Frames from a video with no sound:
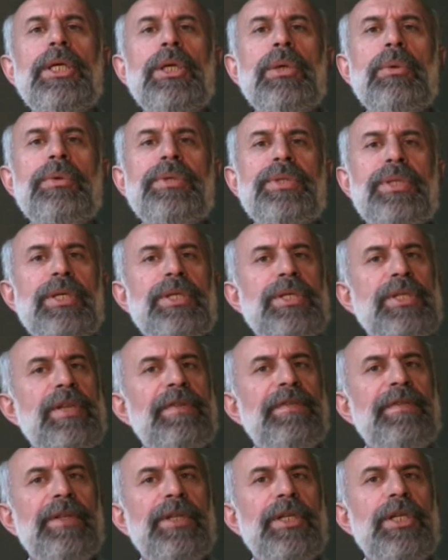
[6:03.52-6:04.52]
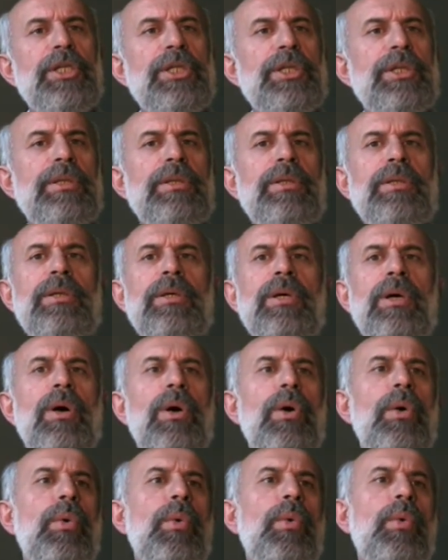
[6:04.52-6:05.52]
use this definition
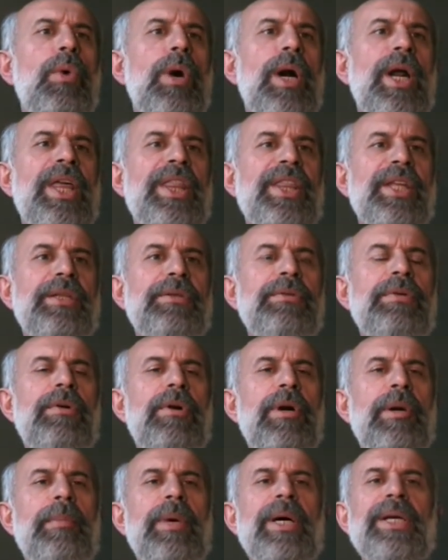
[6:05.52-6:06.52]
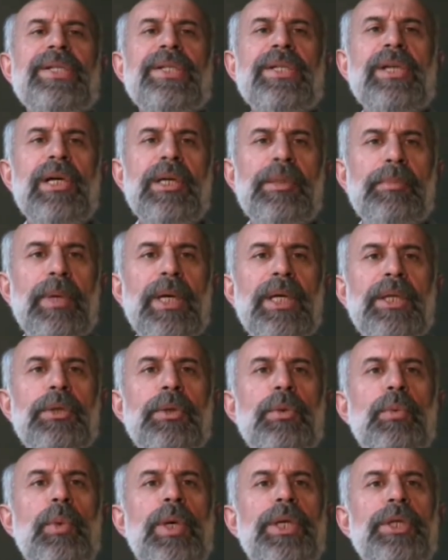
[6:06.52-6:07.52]
or the term assignment
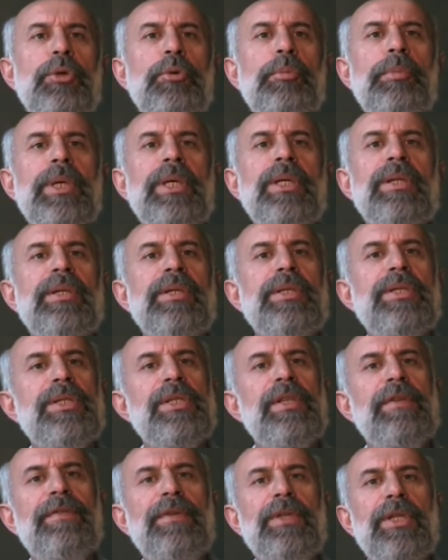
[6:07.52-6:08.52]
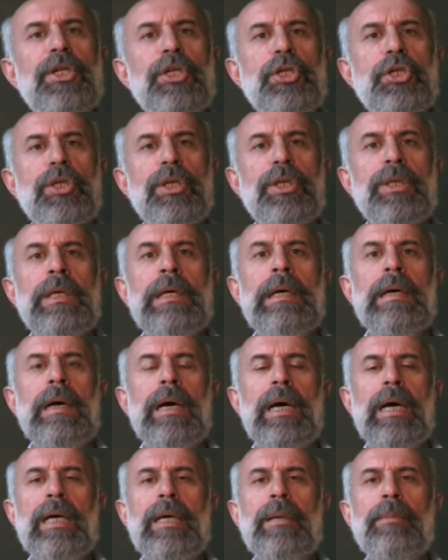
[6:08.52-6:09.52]
when you mean this definition,
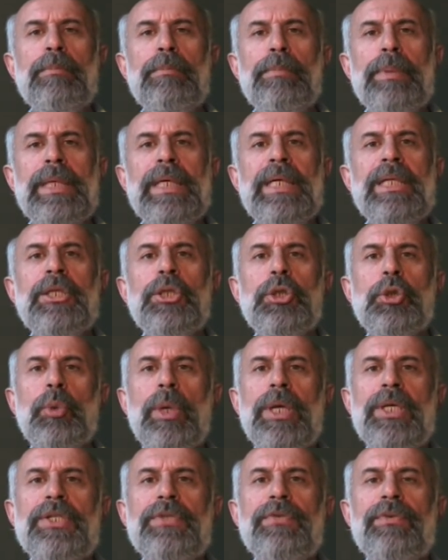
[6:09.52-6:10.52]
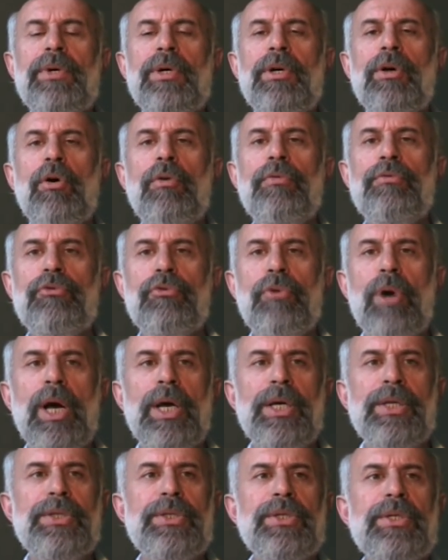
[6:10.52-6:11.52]
a complete transfer of
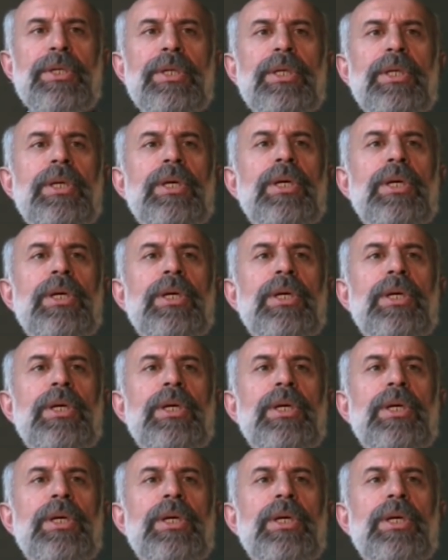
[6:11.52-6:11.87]
rights.